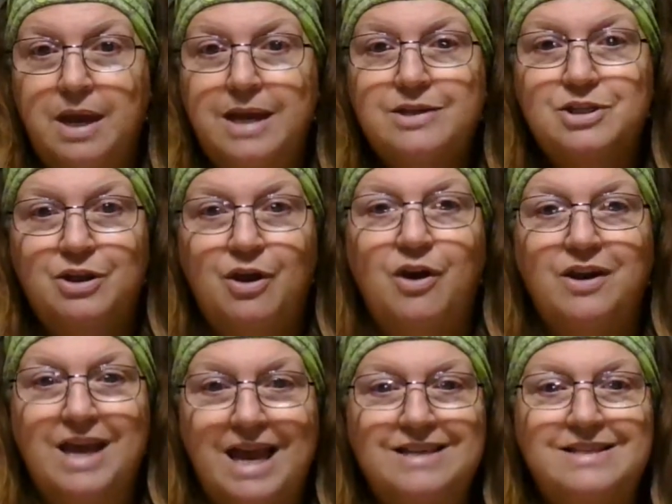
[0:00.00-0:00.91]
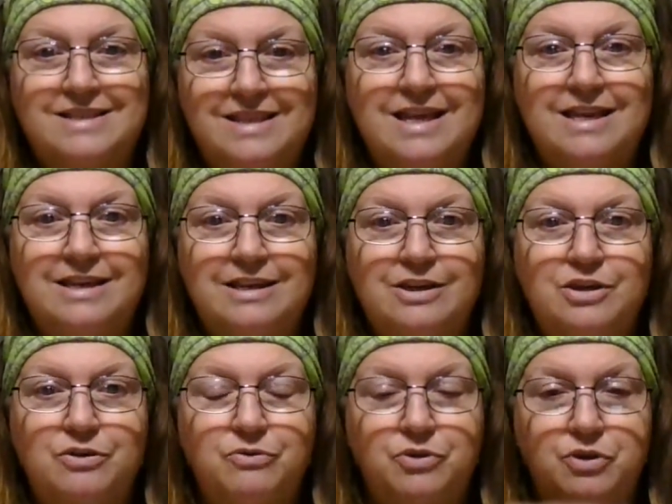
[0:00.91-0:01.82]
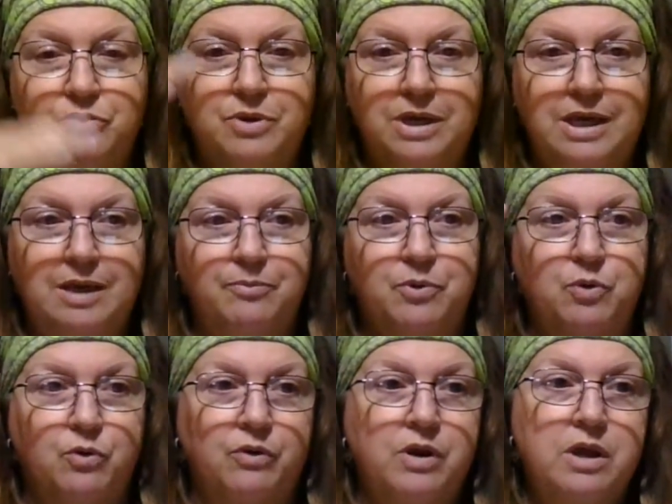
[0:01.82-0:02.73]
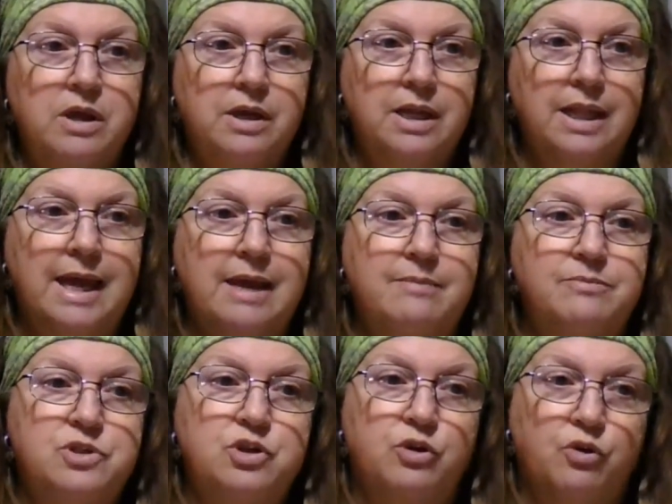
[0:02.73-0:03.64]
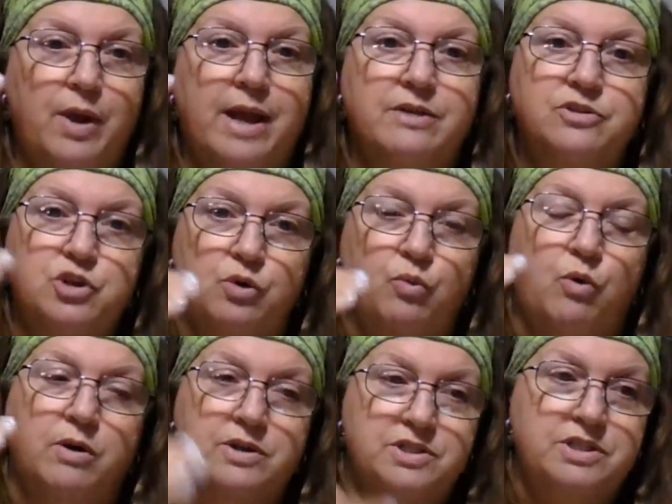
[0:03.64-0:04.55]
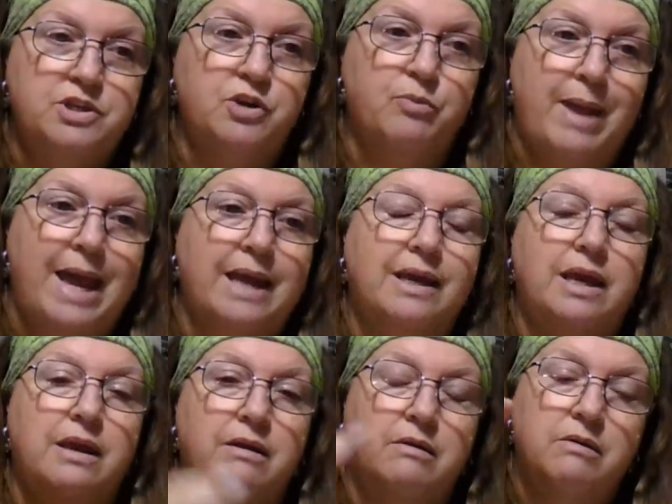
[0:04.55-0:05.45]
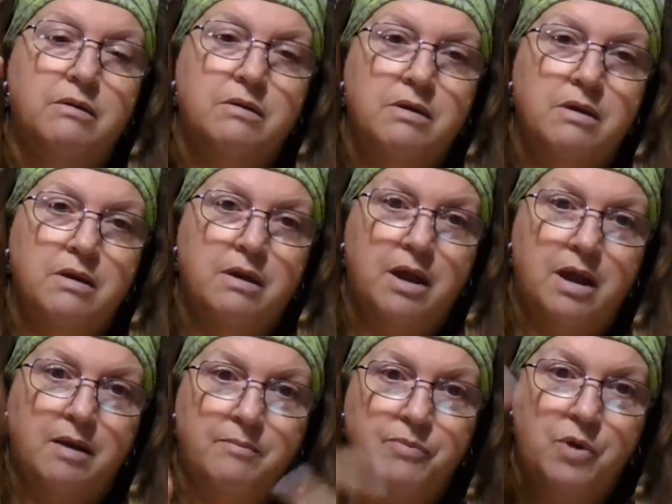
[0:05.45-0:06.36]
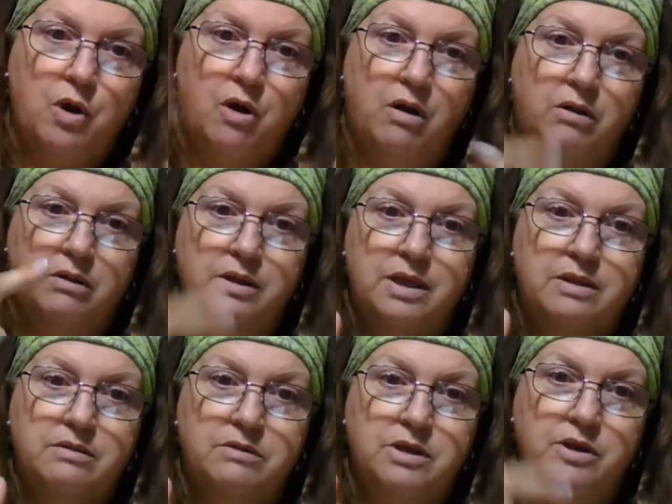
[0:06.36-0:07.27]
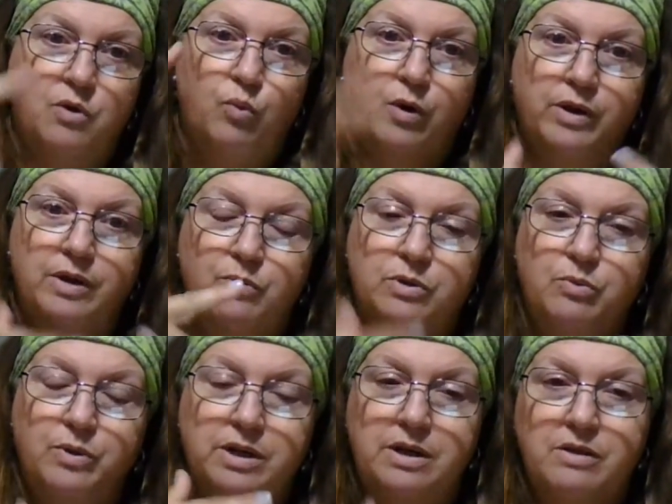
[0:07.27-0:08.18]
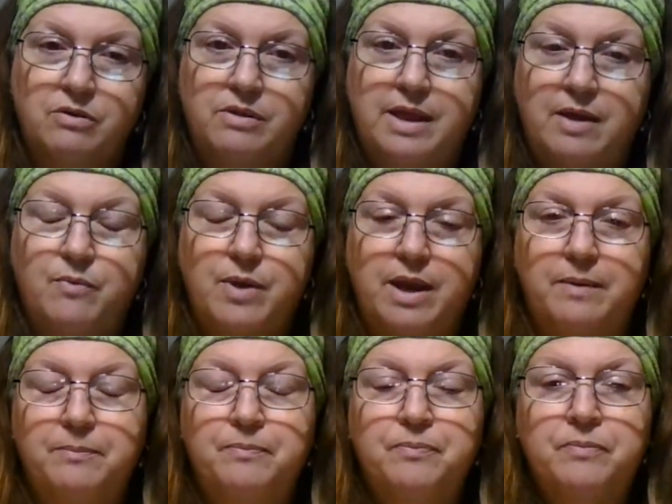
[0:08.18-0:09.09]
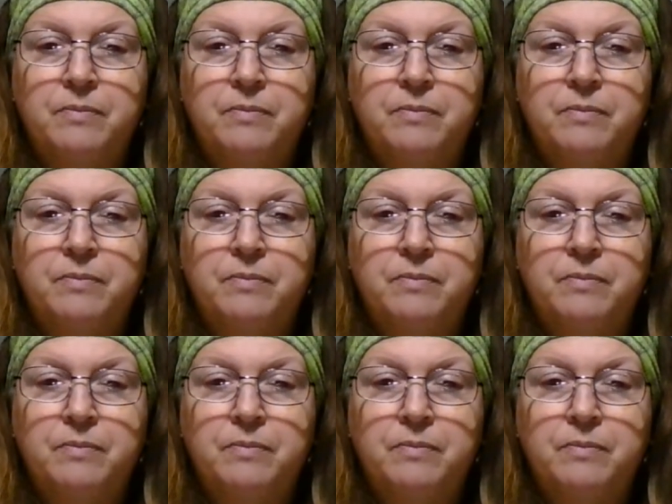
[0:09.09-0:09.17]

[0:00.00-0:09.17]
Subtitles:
As long as then you keep your claims, your grounds, your warrants, your backing, all in, working with one another that way.